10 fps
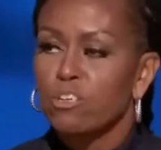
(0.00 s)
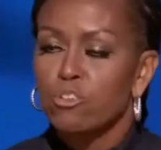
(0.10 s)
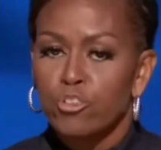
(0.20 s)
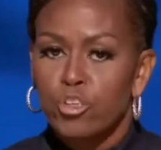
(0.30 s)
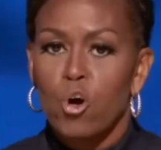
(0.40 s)

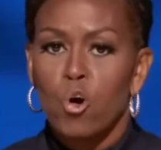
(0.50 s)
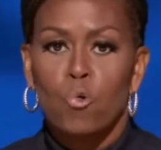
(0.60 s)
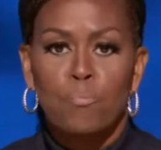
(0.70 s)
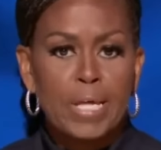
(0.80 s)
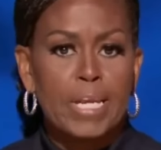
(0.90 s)
still
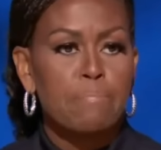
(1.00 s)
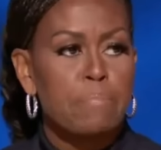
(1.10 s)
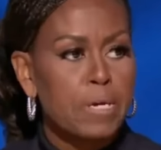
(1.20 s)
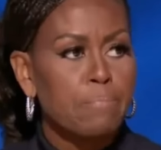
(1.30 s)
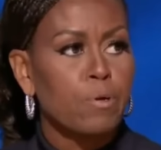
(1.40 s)
so many
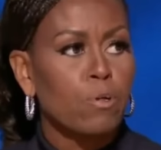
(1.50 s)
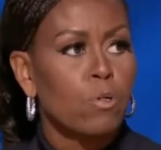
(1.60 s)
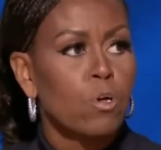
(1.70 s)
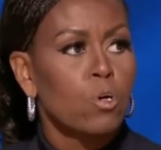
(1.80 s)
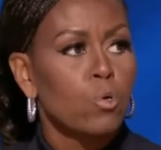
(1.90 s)

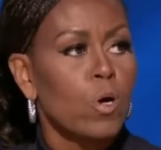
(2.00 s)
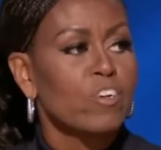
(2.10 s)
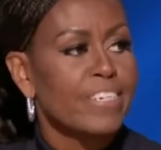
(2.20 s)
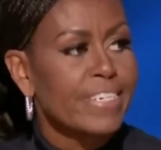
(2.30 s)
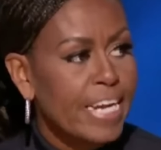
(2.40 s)
people who
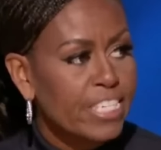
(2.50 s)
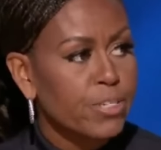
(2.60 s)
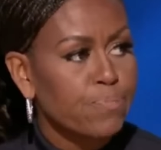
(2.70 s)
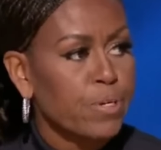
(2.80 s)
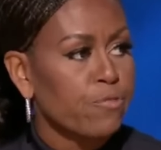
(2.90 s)
are
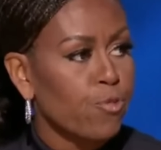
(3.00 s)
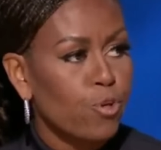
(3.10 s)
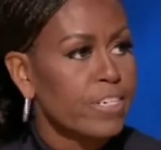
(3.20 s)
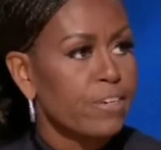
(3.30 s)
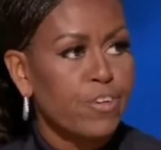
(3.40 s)
desperate
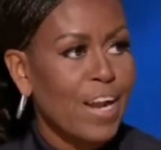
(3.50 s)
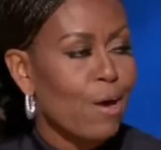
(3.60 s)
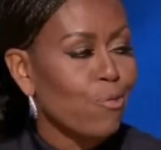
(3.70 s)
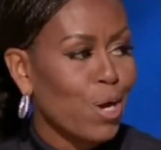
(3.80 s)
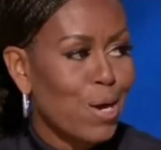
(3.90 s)
for a different
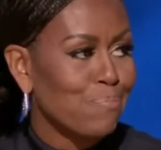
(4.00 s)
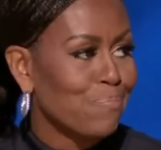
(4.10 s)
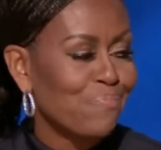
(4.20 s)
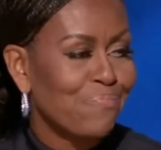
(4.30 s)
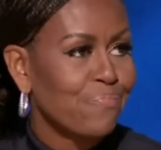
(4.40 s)

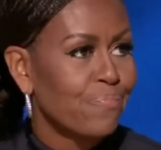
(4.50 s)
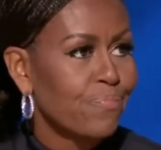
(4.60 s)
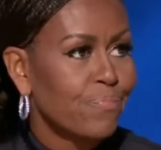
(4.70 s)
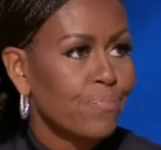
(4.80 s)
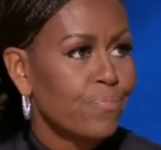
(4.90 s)
outcome,
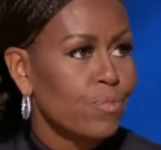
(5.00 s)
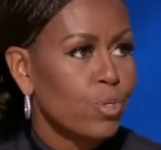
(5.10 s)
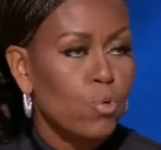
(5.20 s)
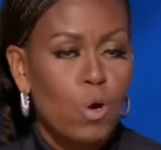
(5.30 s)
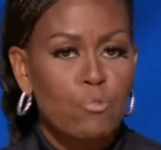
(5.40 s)

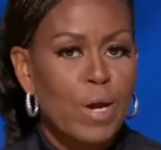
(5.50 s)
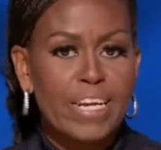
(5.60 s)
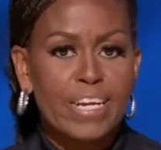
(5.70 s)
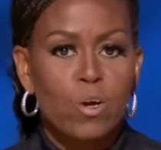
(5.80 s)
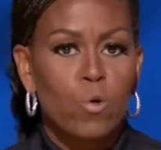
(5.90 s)
who are
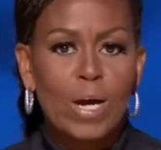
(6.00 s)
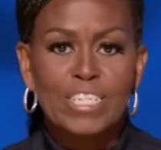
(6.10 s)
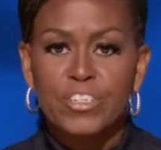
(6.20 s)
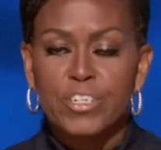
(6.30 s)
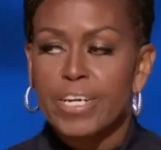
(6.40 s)
ready to
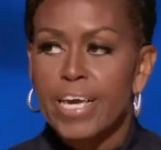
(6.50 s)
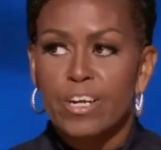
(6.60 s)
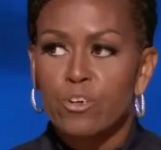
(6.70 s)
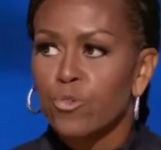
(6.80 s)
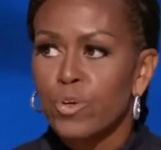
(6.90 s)
question
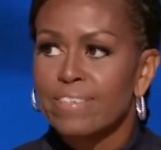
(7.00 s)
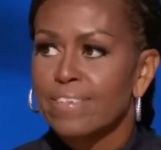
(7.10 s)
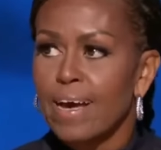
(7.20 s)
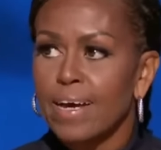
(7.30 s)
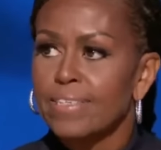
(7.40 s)
and
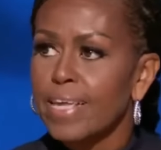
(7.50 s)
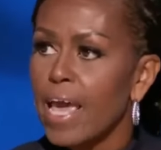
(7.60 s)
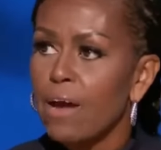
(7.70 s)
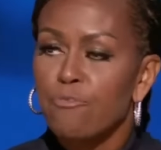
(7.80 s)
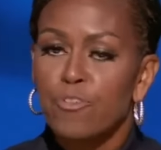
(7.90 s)
criticize
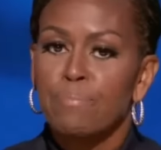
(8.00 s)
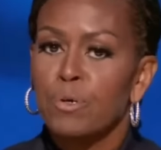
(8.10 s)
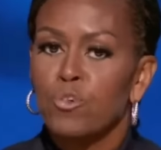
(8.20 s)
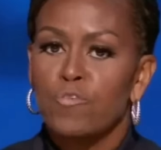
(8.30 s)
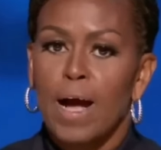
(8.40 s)
every
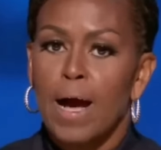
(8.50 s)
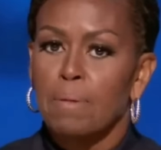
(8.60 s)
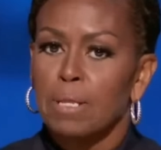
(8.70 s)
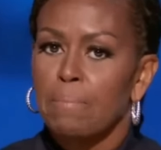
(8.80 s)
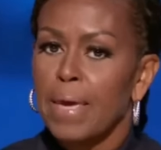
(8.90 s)
move
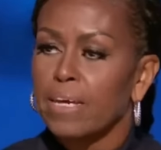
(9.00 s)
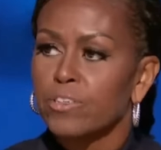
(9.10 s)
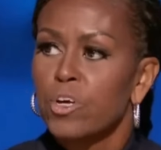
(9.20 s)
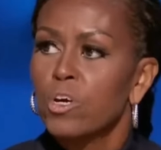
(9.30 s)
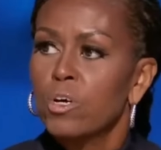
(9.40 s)
Kamala
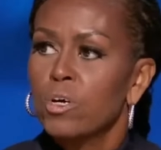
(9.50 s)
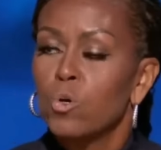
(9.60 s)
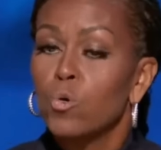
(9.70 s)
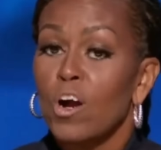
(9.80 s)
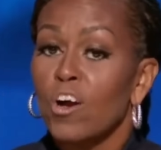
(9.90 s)
makes,
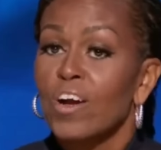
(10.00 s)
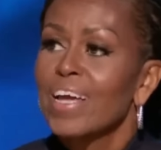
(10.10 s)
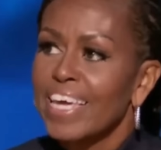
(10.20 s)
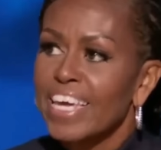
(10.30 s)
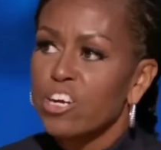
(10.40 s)
who are
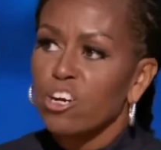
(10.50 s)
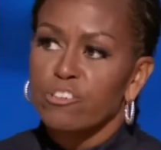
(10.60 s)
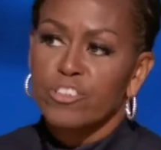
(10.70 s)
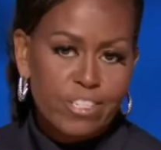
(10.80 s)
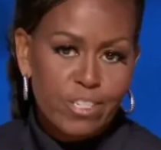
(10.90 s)

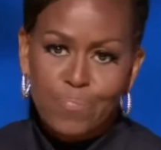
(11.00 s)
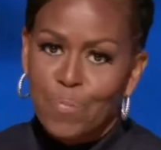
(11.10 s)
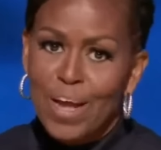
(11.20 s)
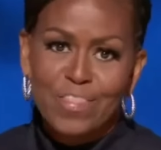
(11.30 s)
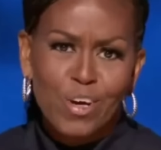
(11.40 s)
eager to
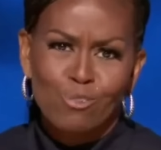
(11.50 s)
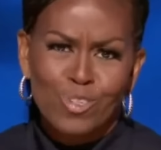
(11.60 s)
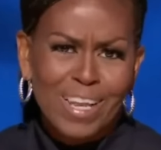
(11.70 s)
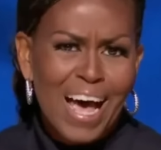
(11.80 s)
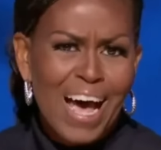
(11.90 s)
spread
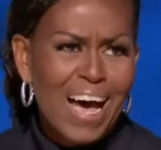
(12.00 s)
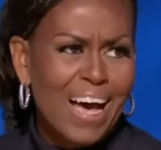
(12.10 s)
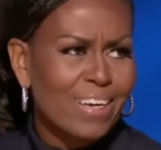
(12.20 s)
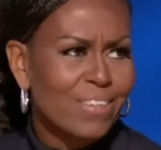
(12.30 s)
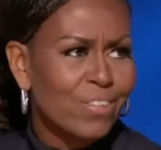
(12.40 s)
those
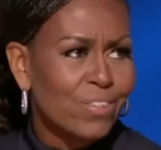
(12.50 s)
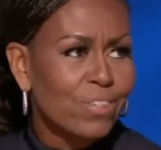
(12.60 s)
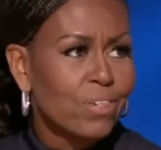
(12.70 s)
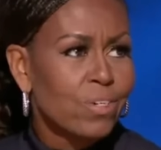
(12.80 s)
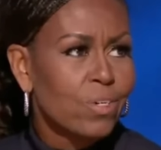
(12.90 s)

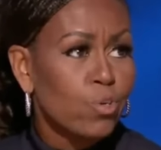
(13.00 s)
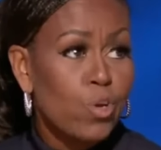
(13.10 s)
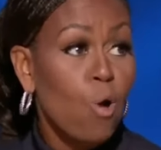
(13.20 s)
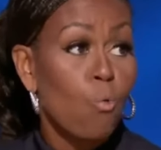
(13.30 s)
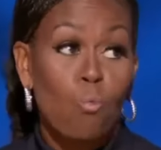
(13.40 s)
lies,
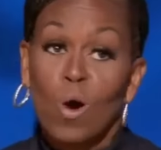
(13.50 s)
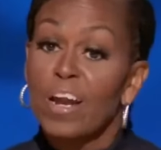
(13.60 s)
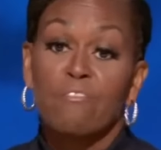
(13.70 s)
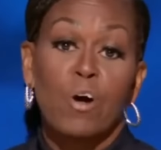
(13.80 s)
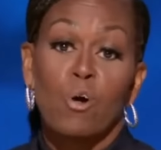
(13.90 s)
who don't
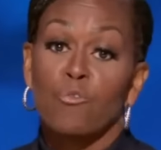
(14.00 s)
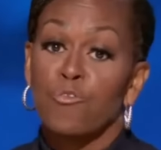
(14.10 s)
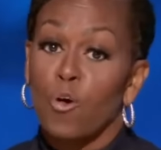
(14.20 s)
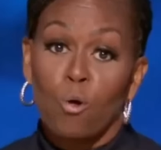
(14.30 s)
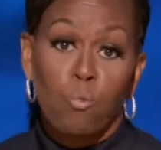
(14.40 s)
want to
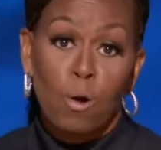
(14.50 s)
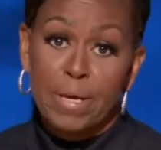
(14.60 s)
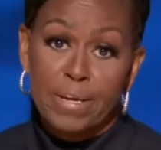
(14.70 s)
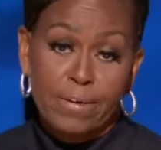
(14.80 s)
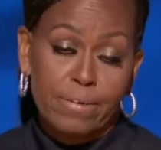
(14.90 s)
vote for a
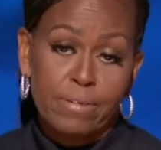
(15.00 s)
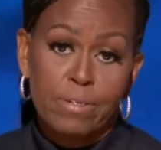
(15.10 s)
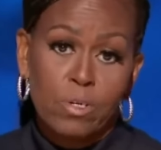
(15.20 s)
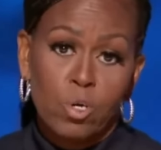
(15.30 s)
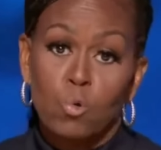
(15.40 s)
woman,
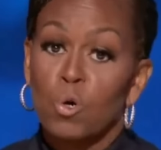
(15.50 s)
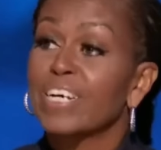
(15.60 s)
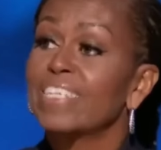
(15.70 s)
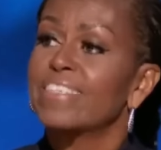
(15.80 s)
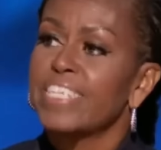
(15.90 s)
who
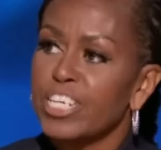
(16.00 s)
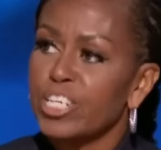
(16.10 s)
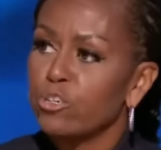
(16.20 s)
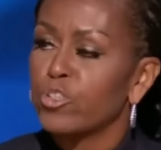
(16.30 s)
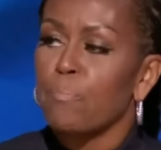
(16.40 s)
will
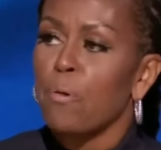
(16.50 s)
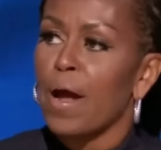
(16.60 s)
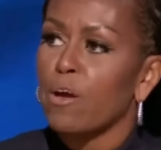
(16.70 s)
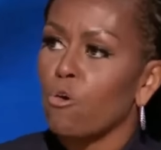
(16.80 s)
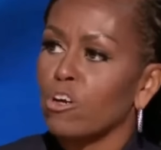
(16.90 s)
continue to
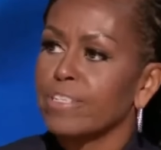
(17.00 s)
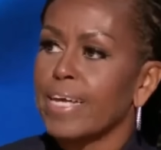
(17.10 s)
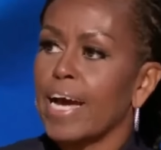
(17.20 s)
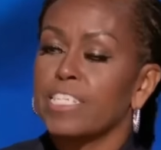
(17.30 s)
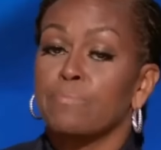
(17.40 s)

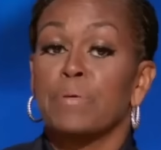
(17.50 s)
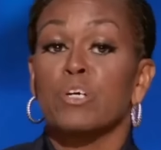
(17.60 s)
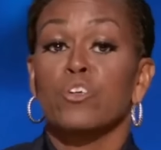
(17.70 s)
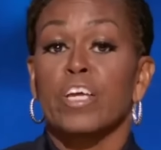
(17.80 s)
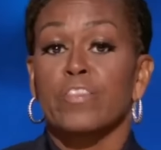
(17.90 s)
prioritize
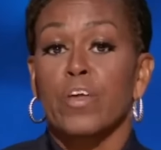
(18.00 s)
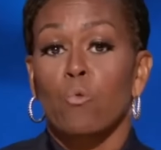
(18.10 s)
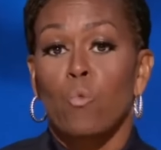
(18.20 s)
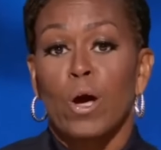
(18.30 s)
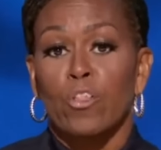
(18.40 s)
building
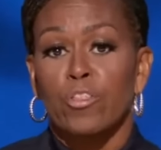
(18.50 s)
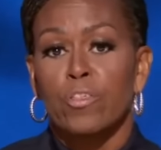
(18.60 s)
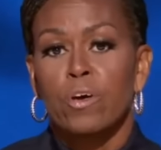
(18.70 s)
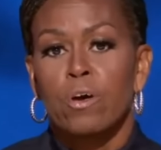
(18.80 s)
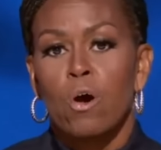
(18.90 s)
their wealth
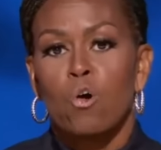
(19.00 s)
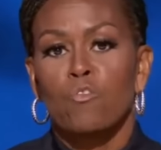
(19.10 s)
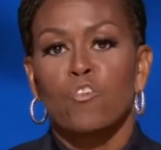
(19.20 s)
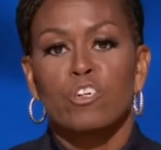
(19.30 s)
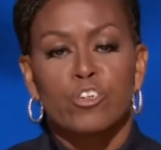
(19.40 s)

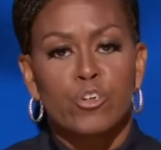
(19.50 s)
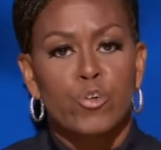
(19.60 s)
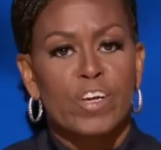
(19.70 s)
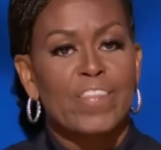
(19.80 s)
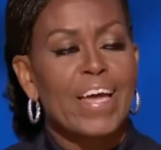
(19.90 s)
over
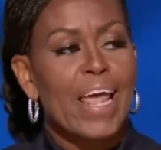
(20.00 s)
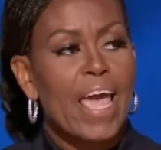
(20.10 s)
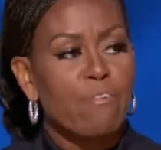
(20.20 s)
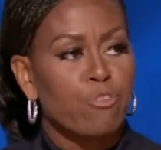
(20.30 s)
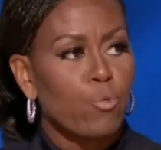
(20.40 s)
ensuring that
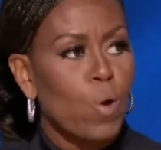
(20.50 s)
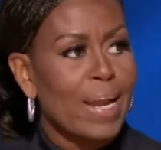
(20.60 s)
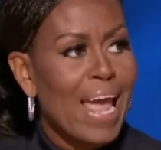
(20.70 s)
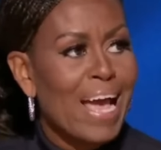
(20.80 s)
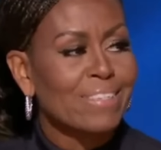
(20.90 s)

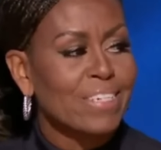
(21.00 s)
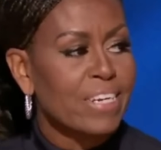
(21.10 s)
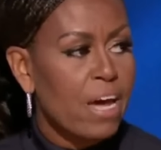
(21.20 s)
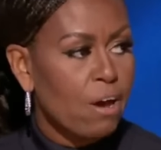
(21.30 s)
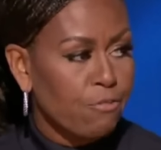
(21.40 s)
everyone has
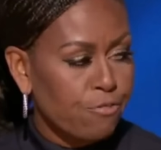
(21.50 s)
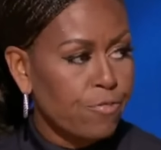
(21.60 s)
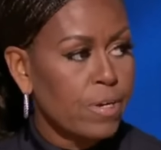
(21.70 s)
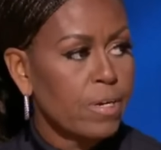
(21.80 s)
enough.